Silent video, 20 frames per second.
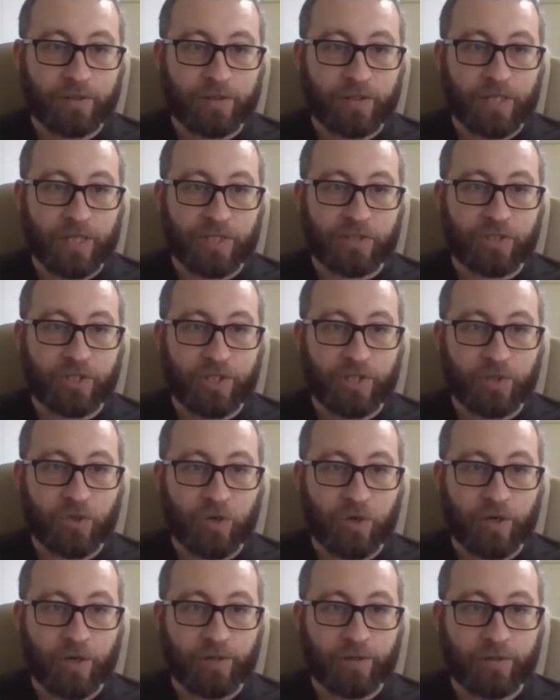SD
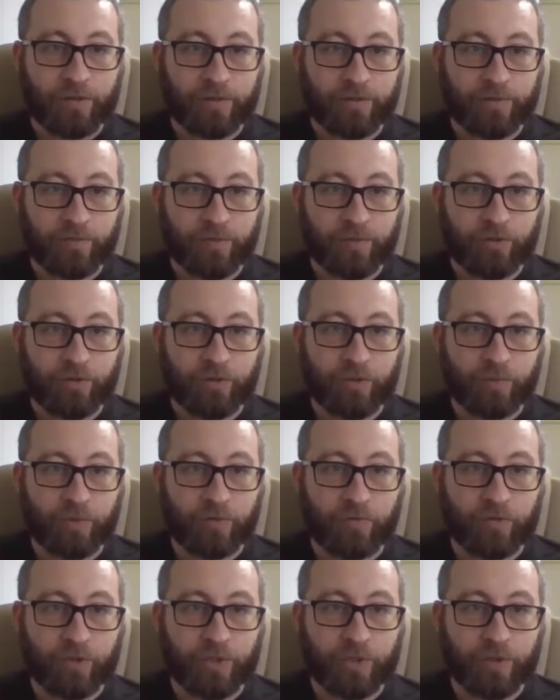card. You come
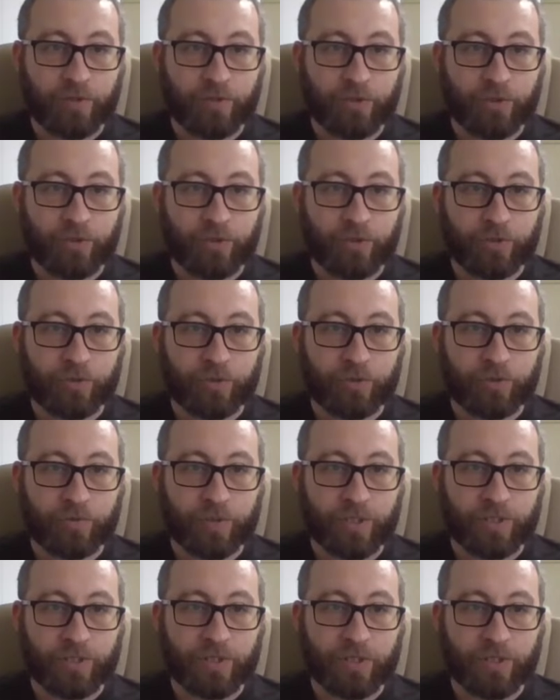over here
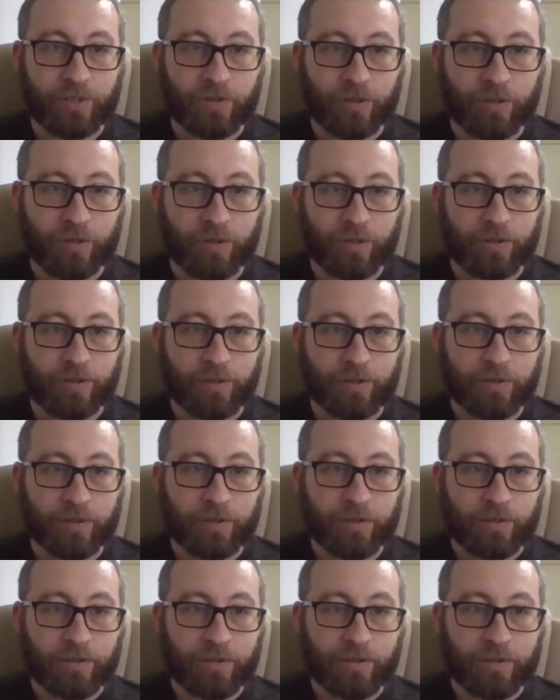to SD card.
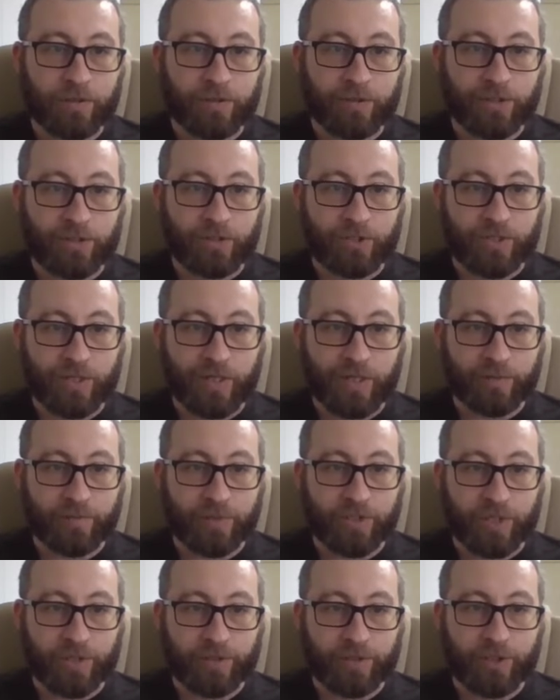There's a
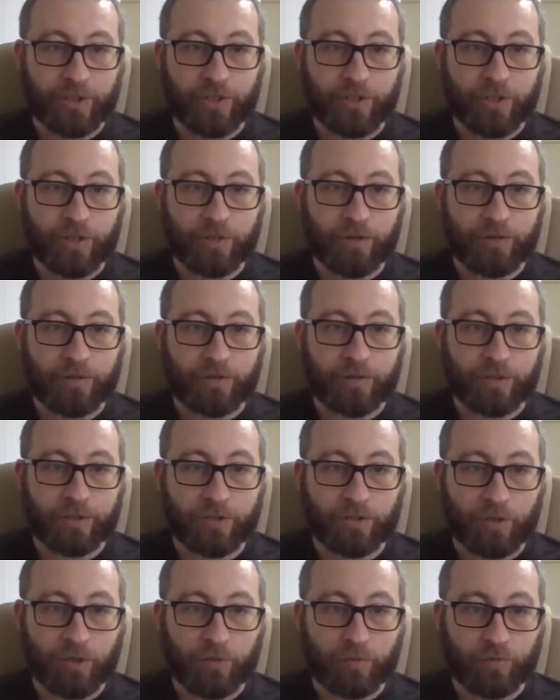setup section here, and this
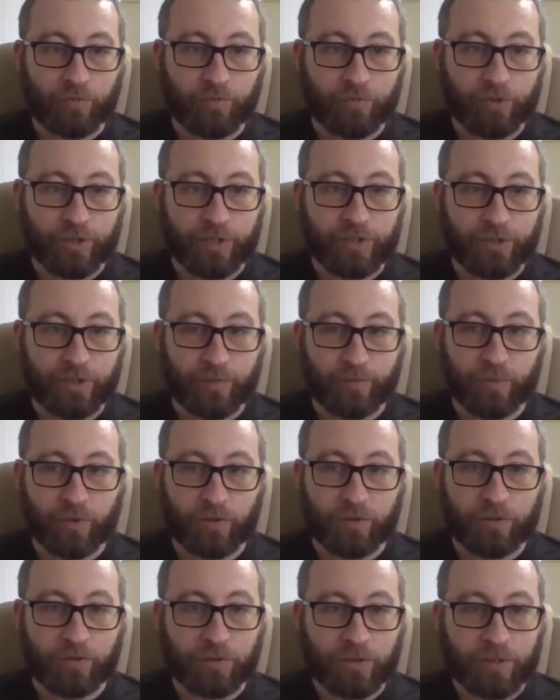is all pretty
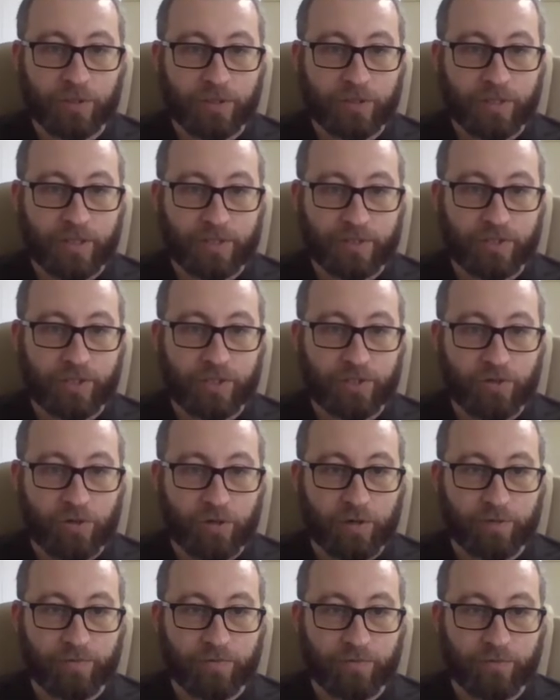simple SD
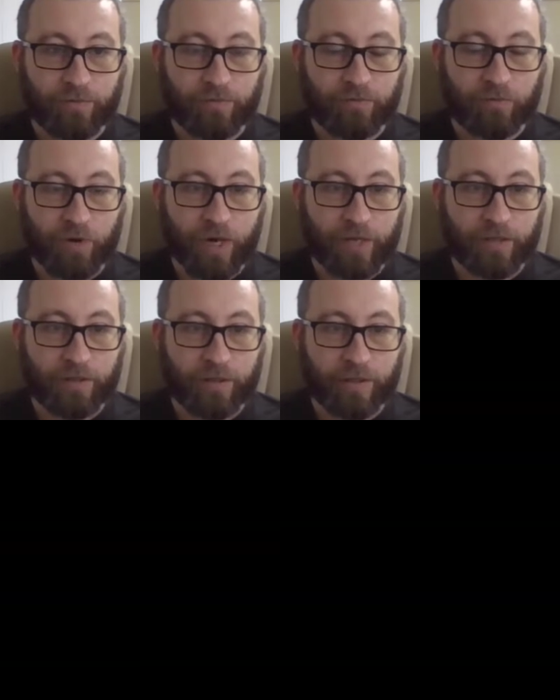card write
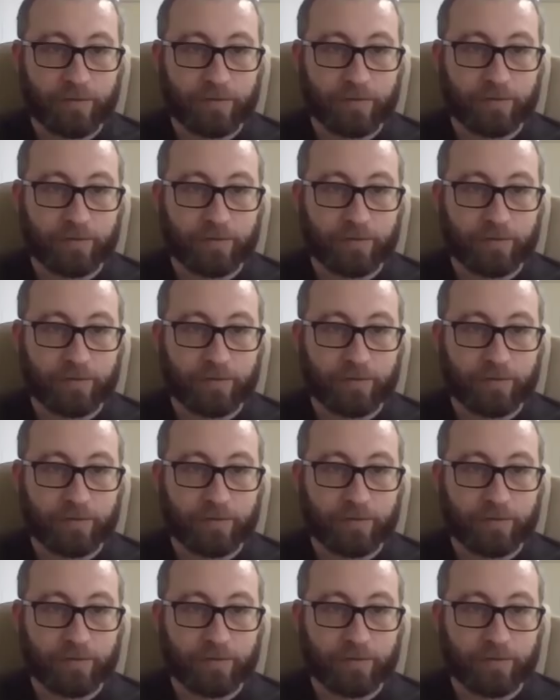logic.